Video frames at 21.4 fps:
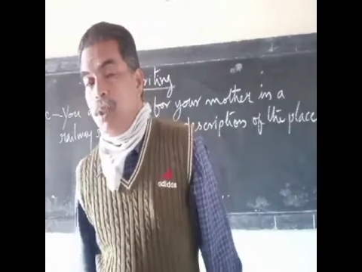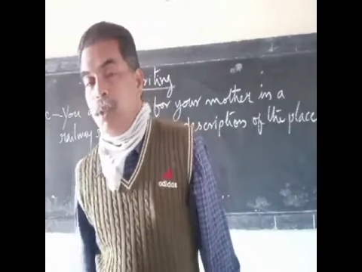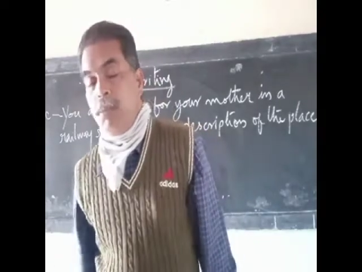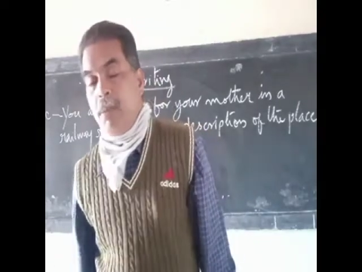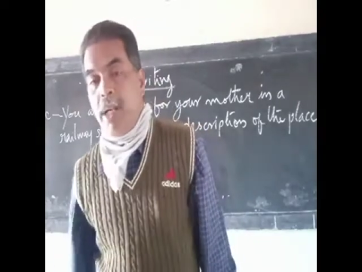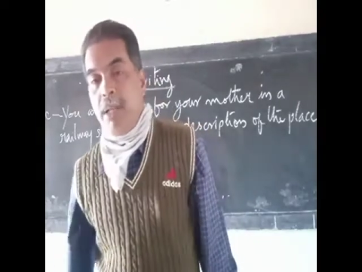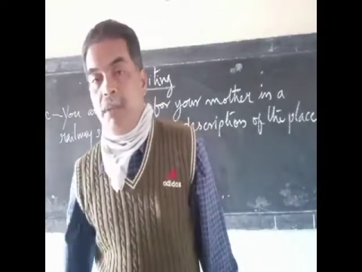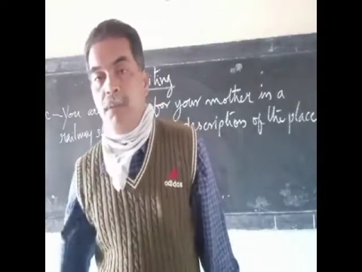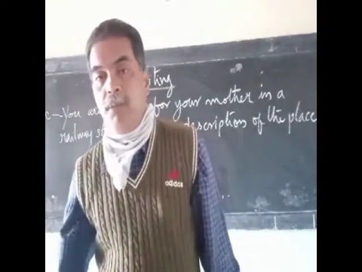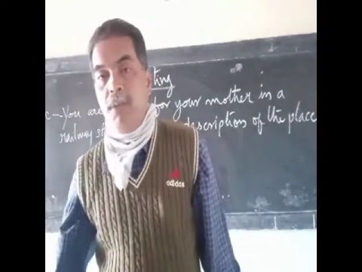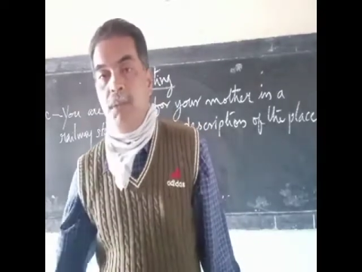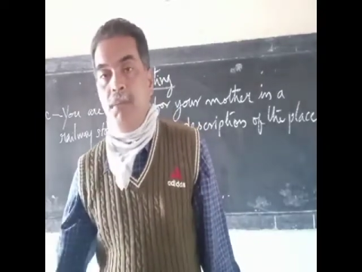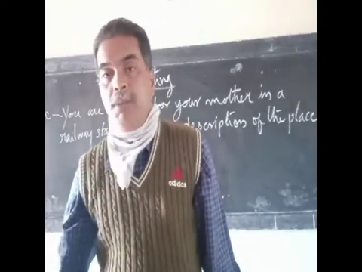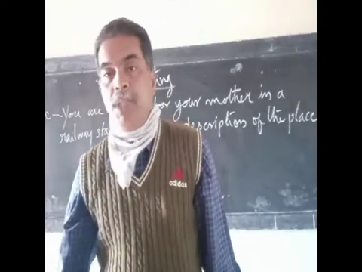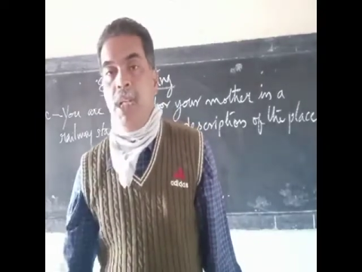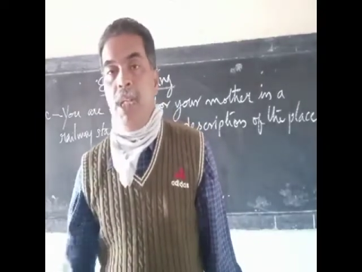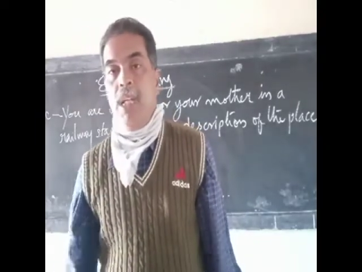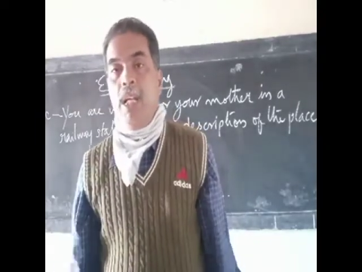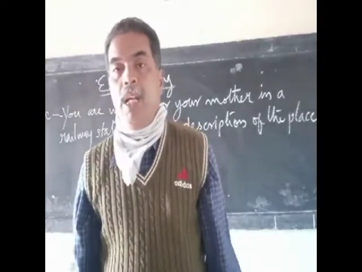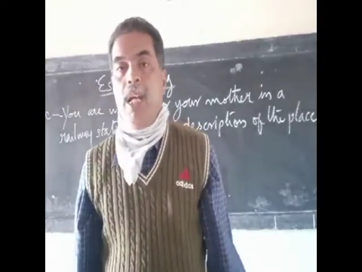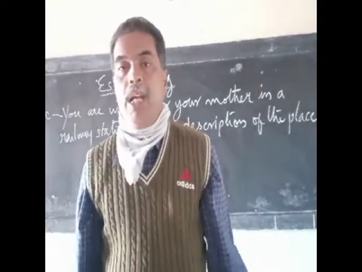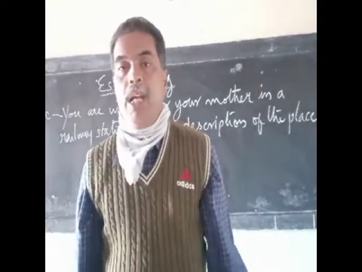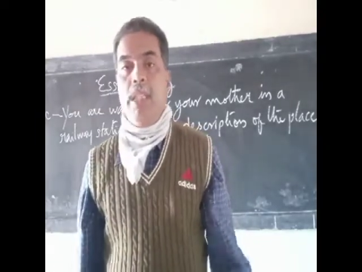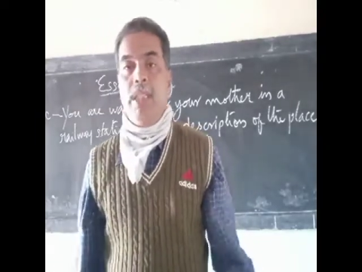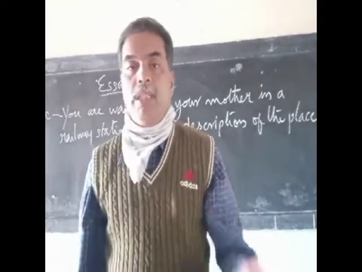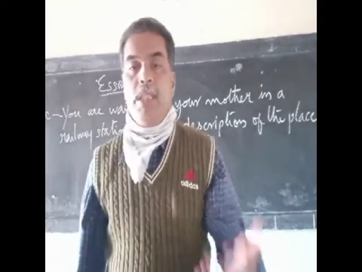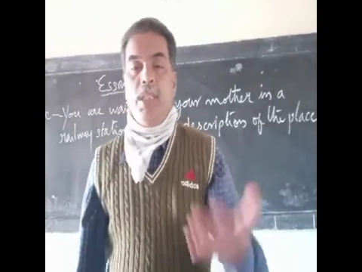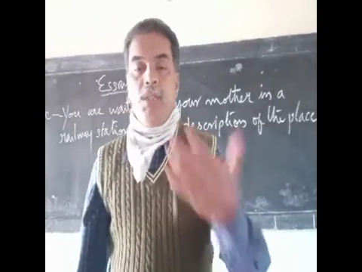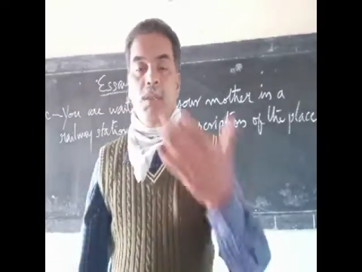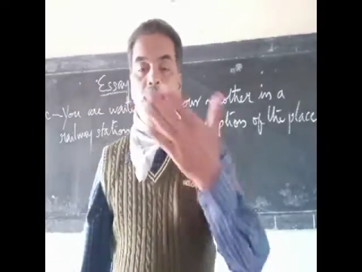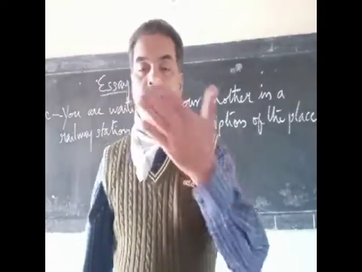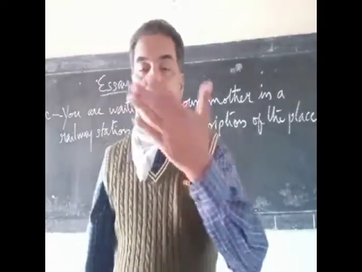the platform, and
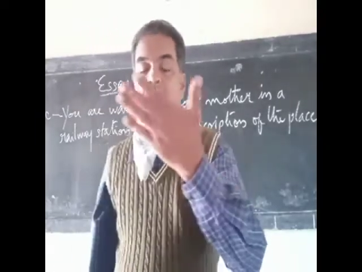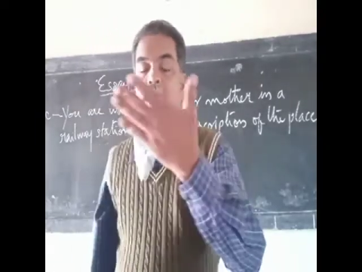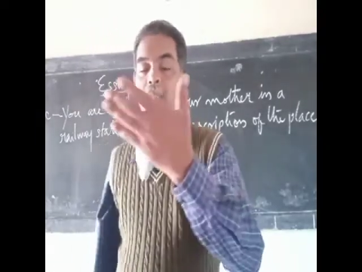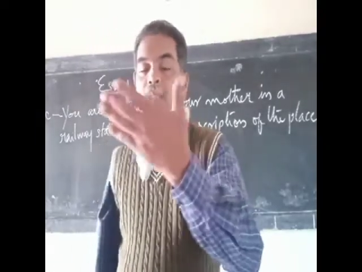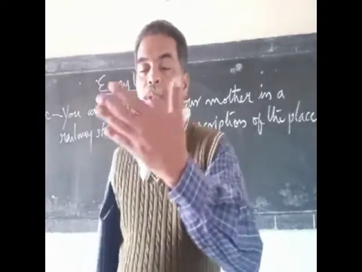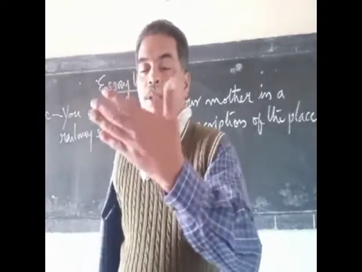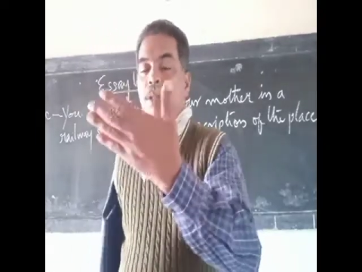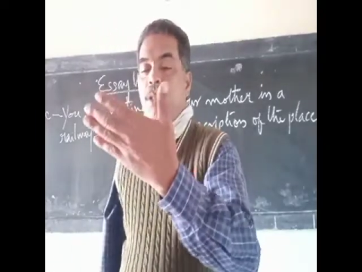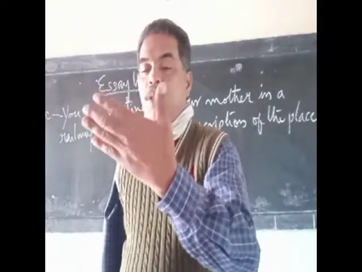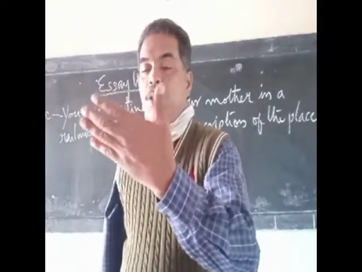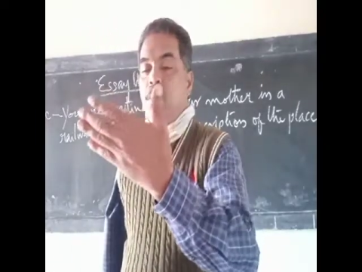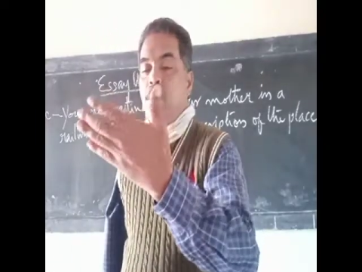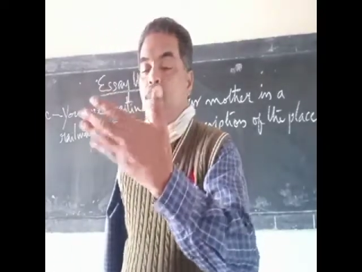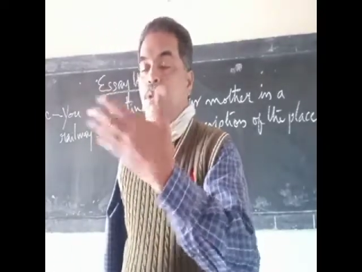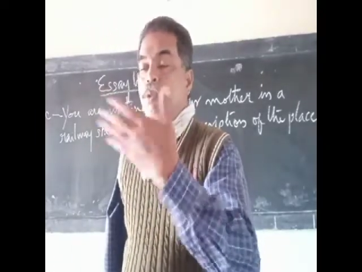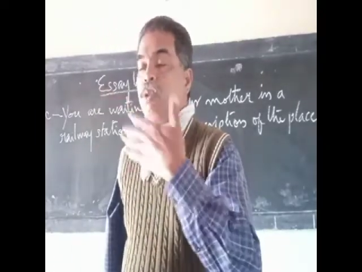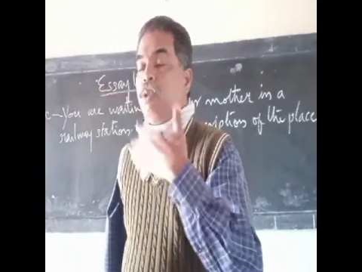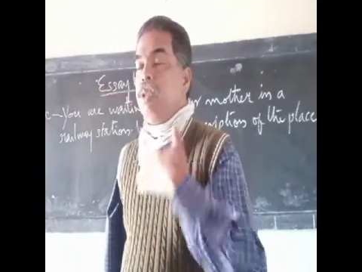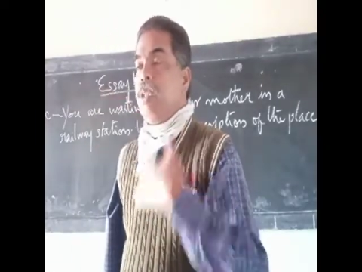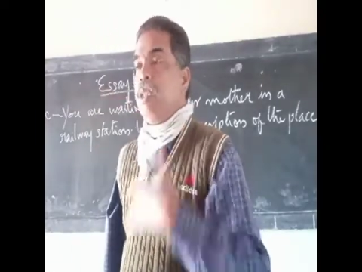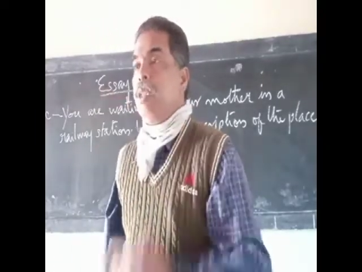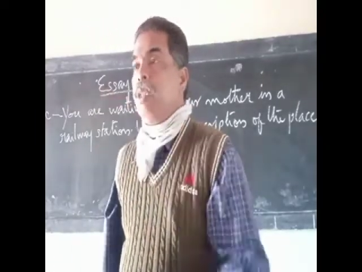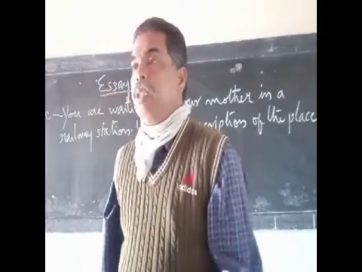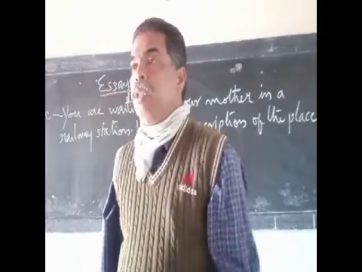then you look at your coach,